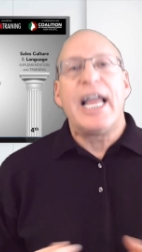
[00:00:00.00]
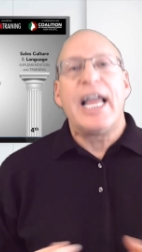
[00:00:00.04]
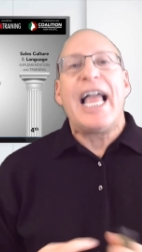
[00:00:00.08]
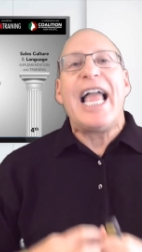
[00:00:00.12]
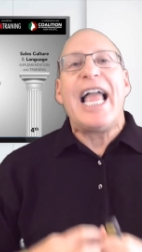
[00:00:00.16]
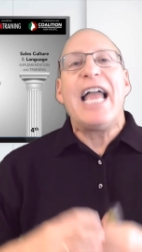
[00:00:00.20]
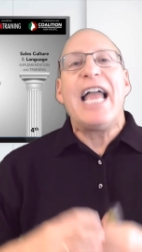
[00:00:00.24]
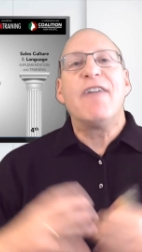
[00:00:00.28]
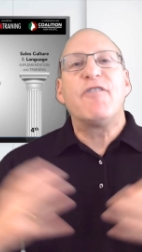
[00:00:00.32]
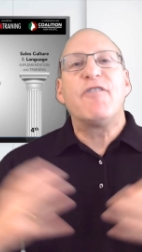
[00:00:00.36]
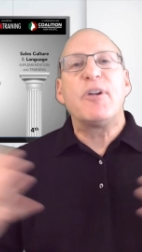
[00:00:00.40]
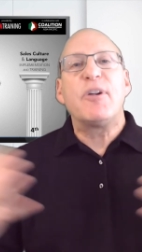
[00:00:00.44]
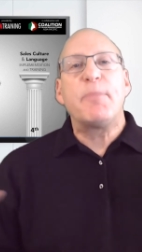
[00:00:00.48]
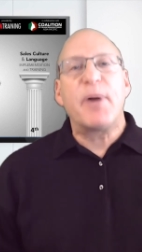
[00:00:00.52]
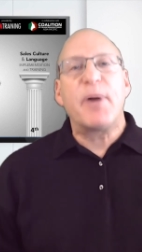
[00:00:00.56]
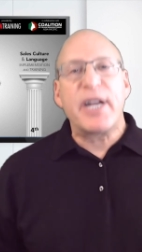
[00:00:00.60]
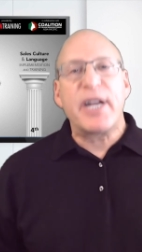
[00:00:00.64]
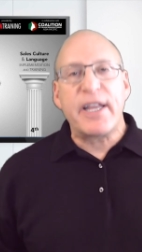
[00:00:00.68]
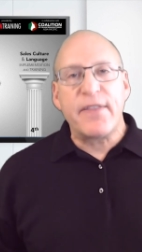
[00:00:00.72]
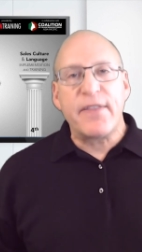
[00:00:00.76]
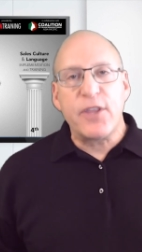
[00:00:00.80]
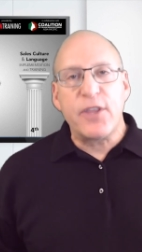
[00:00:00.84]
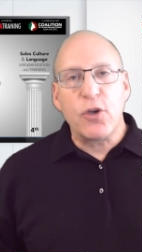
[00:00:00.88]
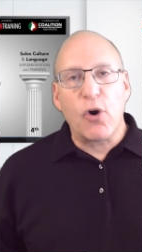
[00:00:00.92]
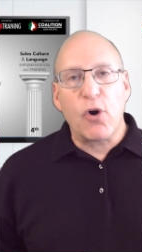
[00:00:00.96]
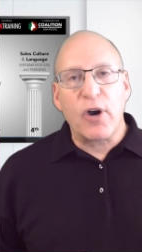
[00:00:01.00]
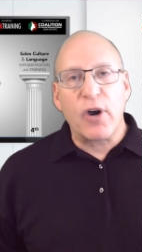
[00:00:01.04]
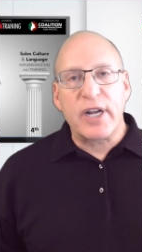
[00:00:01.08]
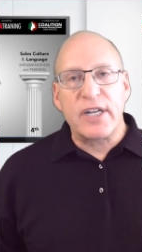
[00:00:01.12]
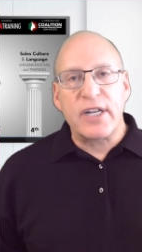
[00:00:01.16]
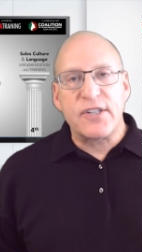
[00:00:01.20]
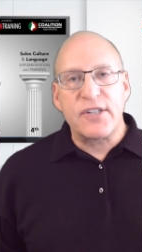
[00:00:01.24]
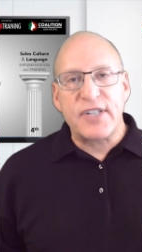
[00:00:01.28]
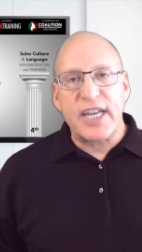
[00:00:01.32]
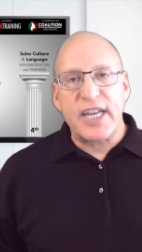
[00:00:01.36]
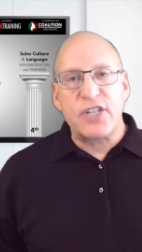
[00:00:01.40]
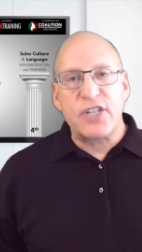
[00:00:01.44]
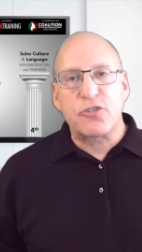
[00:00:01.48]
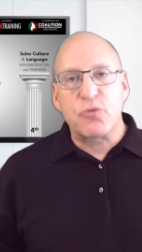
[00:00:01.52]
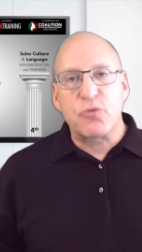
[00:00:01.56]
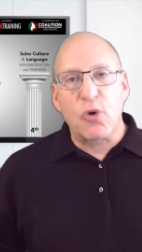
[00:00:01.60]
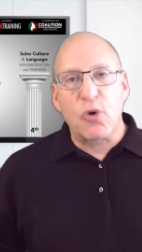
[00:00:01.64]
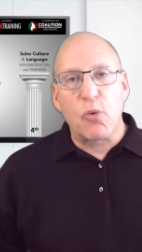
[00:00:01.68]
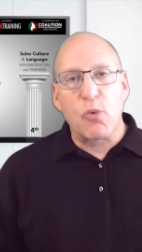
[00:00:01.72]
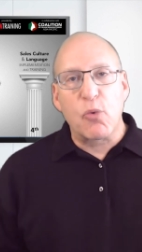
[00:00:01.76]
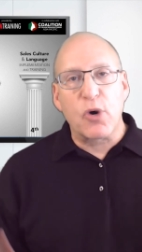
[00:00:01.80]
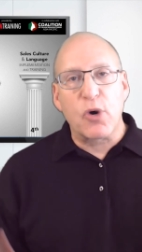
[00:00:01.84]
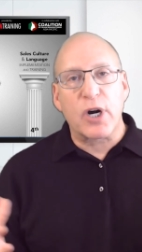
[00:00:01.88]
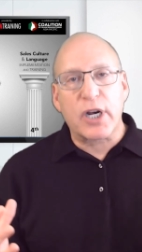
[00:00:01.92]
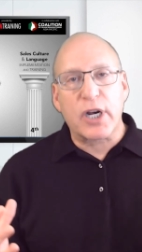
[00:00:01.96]
Everybody in the organization will
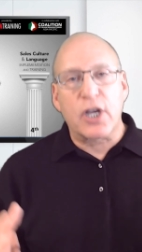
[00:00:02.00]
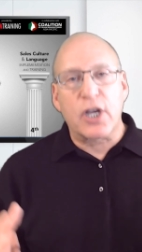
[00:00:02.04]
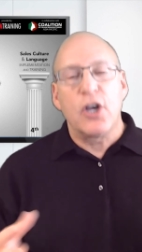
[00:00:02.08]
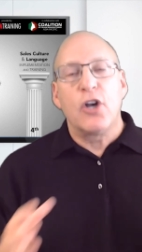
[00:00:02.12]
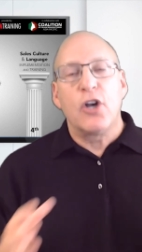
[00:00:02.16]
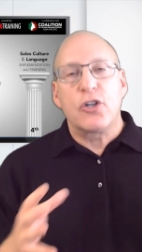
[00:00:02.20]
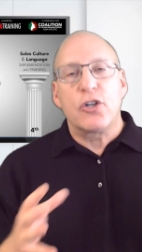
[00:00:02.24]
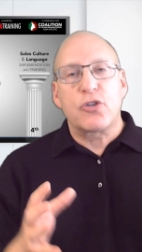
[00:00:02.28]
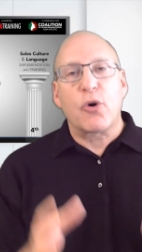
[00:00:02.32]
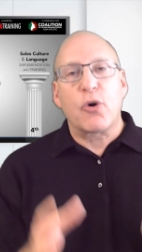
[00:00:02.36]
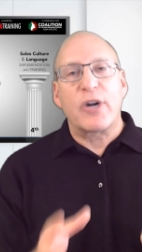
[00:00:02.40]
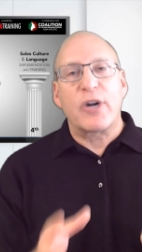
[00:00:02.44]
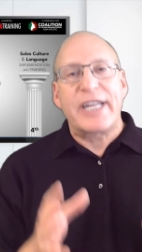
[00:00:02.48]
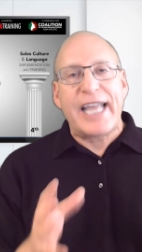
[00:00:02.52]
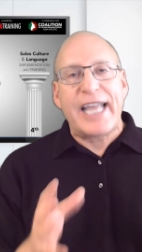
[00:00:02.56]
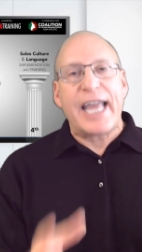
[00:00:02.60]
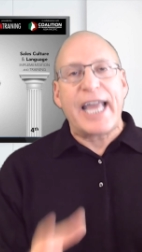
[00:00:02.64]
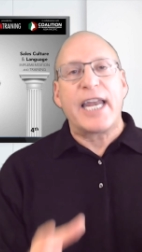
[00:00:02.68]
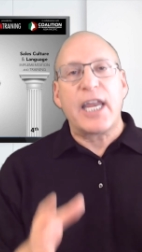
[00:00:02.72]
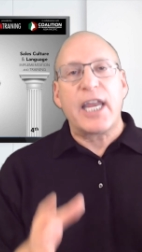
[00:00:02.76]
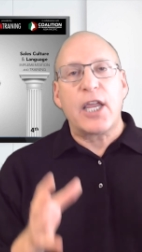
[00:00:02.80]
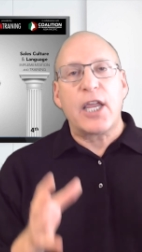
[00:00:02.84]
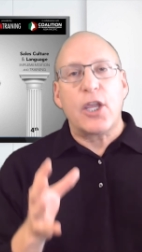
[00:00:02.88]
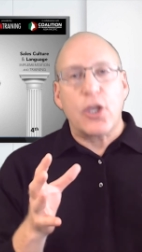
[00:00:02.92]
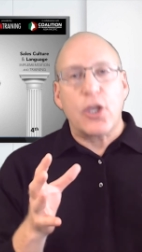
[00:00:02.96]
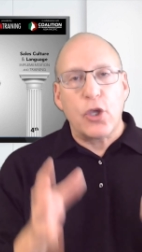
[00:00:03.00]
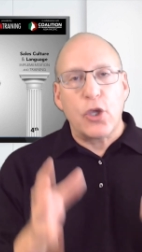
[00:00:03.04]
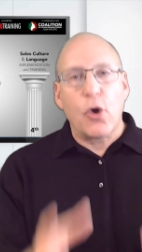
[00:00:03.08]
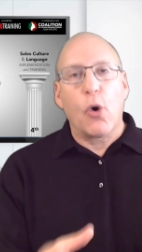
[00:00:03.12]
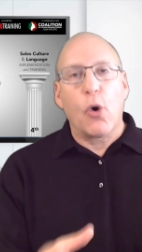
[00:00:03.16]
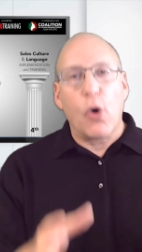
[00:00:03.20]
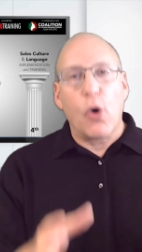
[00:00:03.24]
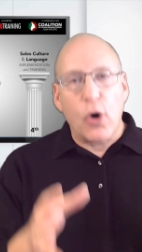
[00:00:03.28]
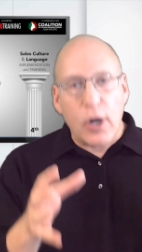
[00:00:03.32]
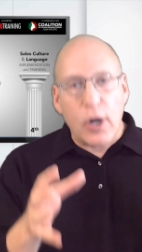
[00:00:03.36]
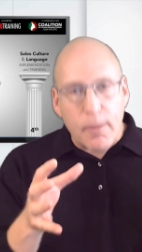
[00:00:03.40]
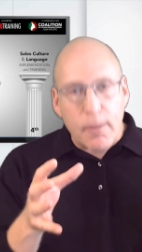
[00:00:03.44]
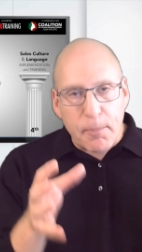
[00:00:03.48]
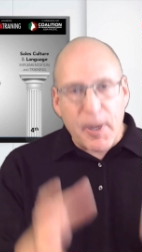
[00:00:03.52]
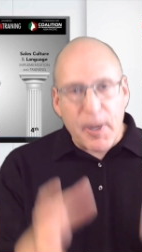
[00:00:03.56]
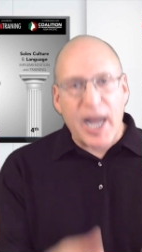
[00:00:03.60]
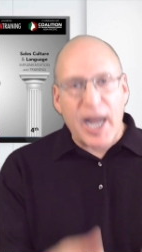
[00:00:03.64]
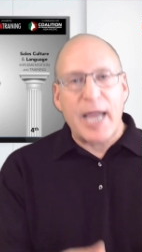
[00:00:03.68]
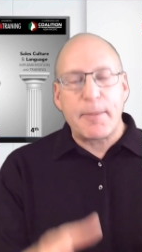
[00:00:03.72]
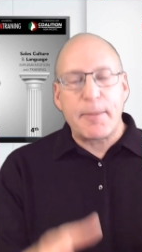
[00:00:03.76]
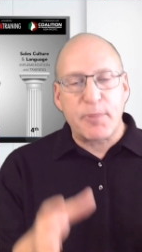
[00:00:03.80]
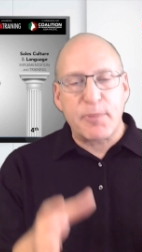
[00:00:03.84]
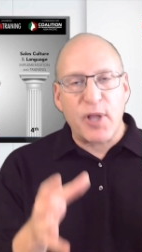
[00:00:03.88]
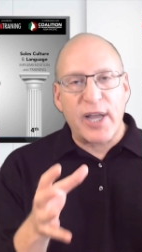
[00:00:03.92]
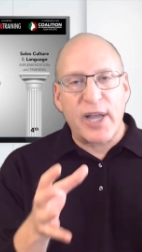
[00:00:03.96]
work toward getting your
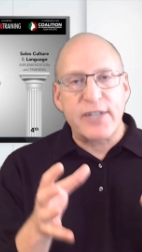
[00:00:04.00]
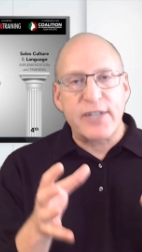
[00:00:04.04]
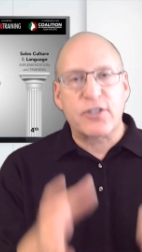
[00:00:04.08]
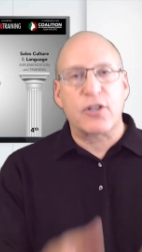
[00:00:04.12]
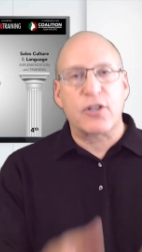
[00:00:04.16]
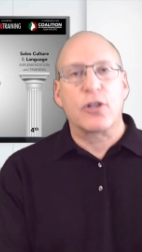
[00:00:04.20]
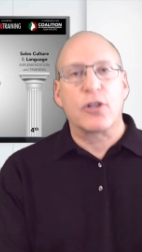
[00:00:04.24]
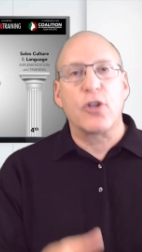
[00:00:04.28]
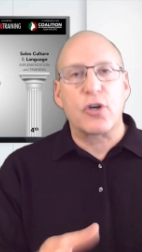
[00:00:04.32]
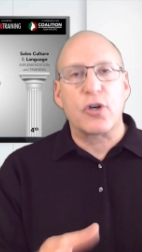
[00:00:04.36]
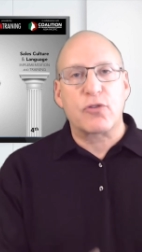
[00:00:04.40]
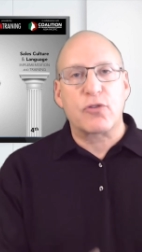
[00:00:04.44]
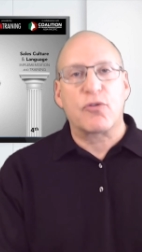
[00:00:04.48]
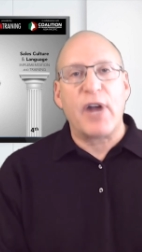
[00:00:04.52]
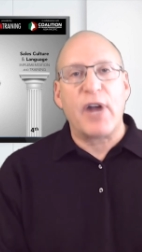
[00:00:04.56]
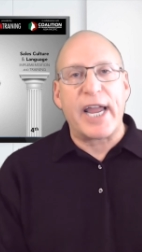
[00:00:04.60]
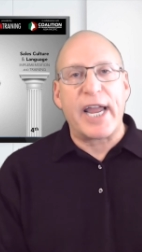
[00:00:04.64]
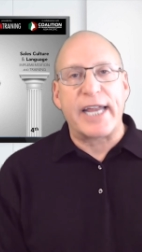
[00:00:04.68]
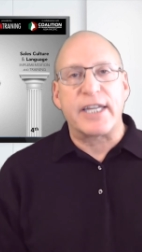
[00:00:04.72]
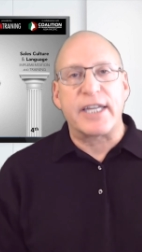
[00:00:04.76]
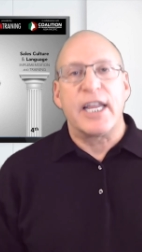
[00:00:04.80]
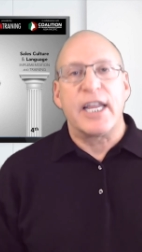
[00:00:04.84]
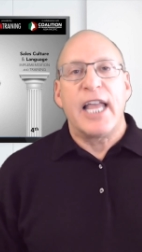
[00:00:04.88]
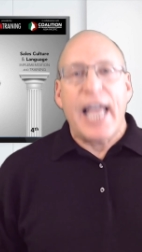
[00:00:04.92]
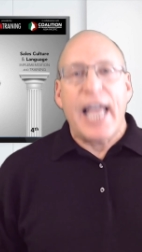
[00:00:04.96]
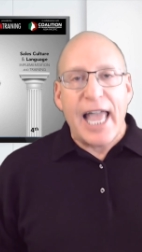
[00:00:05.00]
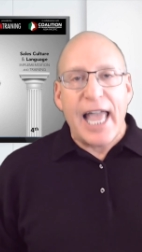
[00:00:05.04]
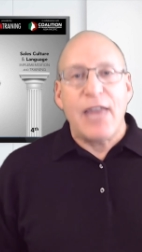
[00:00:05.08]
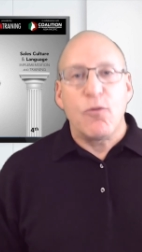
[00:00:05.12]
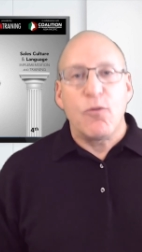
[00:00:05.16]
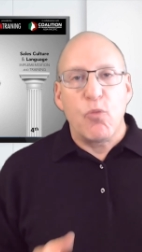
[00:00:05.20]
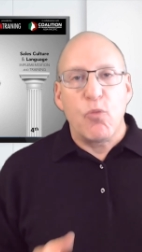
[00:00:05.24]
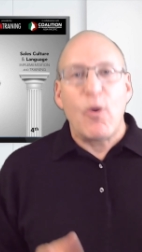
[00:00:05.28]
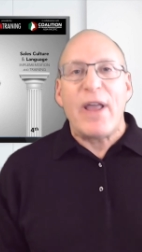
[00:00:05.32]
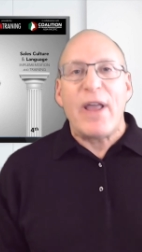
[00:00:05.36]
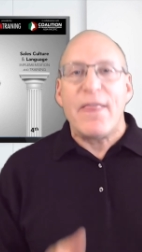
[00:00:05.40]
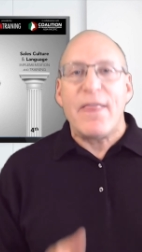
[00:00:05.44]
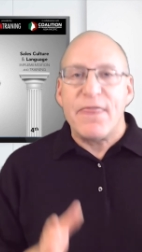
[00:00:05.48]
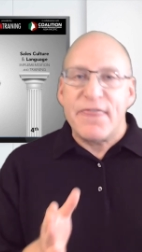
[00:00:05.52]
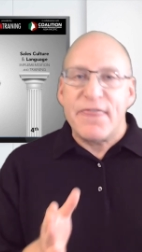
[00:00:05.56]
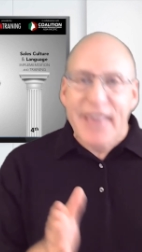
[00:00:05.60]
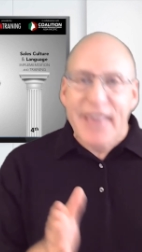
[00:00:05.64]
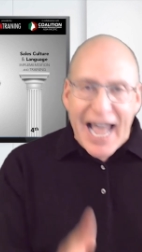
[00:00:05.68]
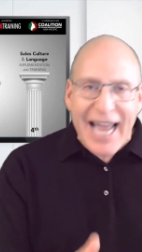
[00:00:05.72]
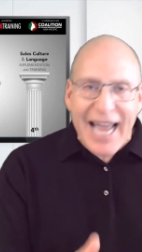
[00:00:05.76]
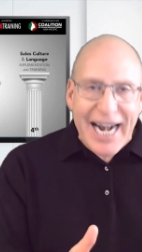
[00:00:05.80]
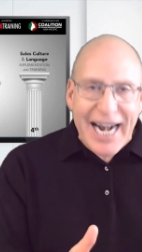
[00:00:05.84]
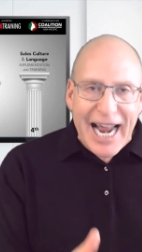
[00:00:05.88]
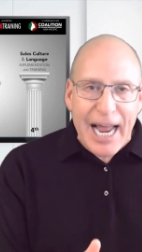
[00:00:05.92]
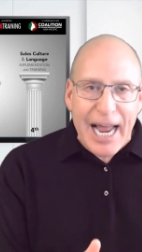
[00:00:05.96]
pipeline to look right. And when
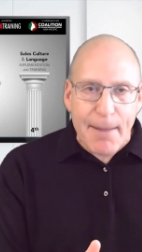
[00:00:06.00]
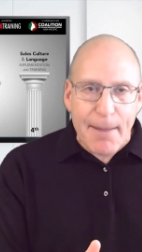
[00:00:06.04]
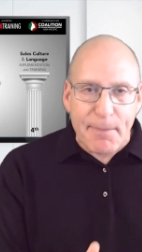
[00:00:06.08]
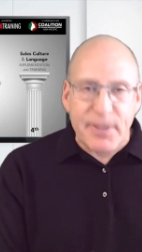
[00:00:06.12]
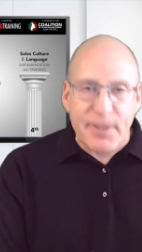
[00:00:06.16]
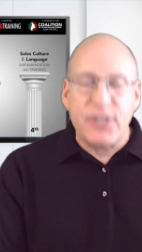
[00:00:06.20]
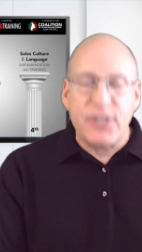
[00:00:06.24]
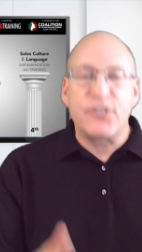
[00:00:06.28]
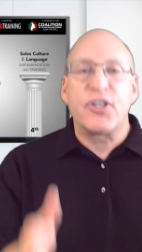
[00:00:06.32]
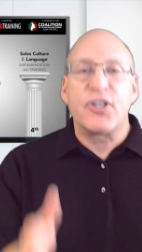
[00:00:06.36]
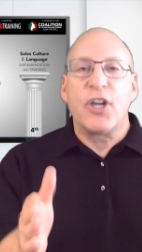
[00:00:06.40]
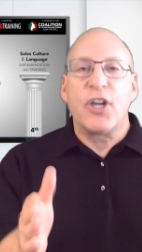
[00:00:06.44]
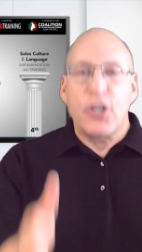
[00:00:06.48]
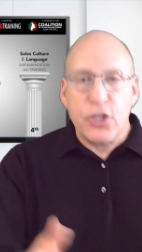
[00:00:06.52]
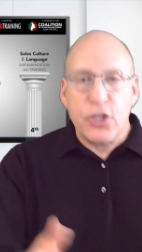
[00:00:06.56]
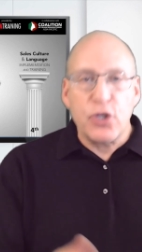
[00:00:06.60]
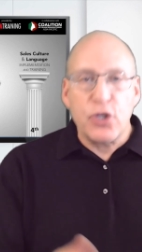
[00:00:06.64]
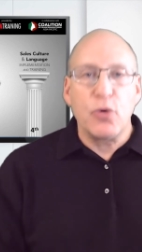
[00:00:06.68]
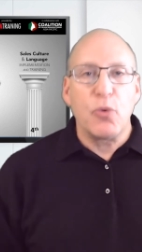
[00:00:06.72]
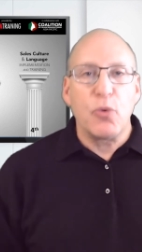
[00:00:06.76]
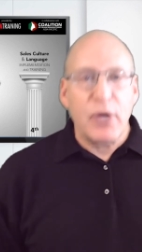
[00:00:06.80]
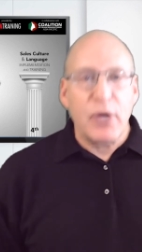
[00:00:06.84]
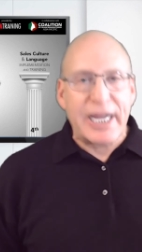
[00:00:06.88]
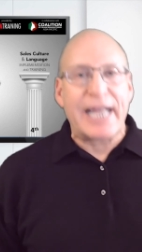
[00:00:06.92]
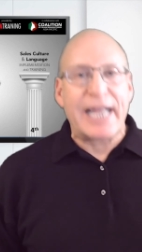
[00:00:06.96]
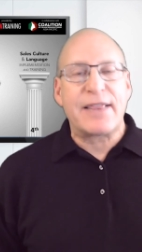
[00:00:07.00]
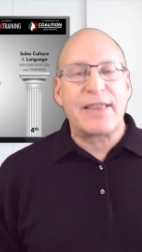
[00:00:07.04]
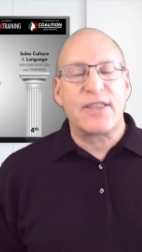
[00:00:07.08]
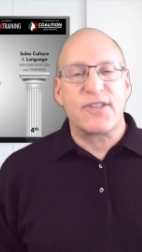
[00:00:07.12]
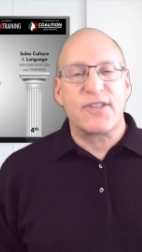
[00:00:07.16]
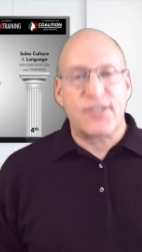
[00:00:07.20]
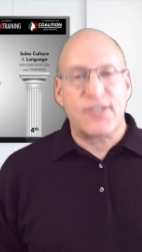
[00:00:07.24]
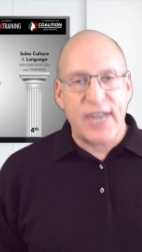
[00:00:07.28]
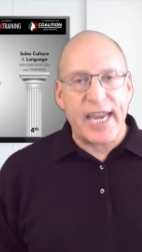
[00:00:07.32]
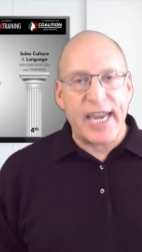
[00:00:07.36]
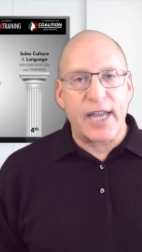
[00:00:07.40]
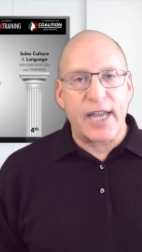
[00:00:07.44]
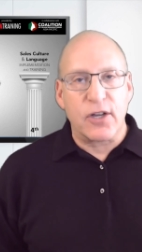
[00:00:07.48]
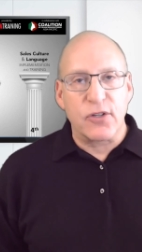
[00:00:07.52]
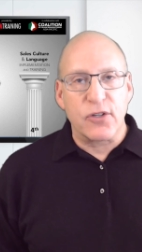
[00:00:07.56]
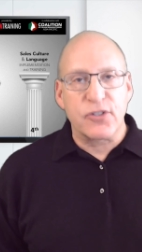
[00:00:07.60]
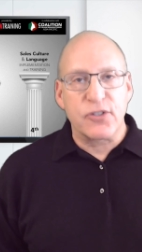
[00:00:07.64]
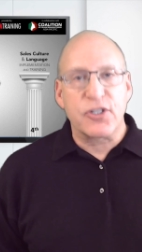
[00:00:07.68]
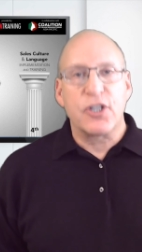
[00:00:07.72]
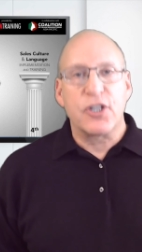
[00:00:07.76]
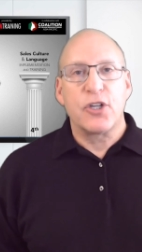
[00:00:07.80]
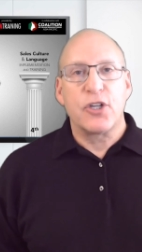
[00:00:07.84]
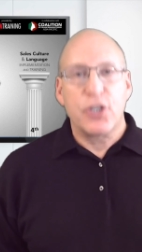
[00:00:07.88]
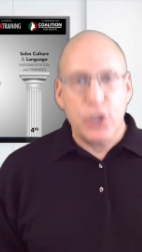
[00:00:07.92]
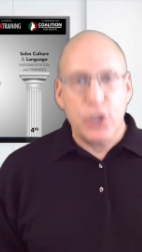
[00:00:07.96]
that happens, you will get the sales
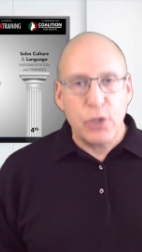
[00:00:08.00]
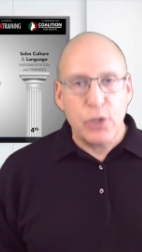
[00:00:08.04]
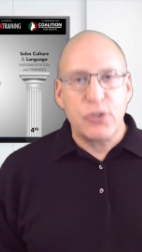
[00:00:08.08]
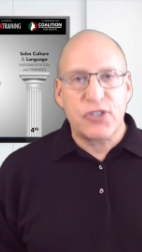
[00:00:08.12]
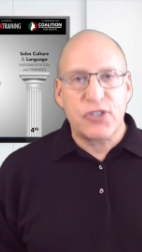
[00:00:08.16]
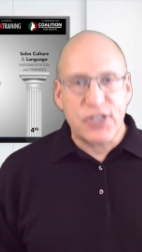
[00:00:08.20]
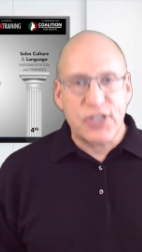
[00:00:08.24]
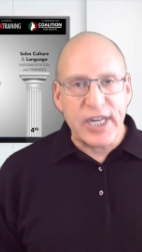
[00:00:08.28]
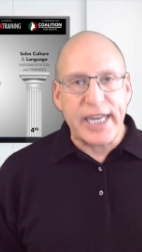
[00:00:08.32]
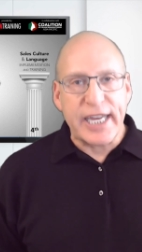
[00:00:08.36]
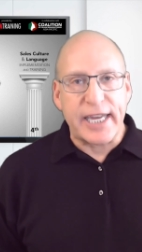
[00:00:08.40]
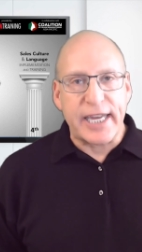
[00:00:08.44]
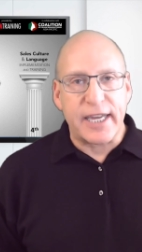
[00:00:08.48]
you seek.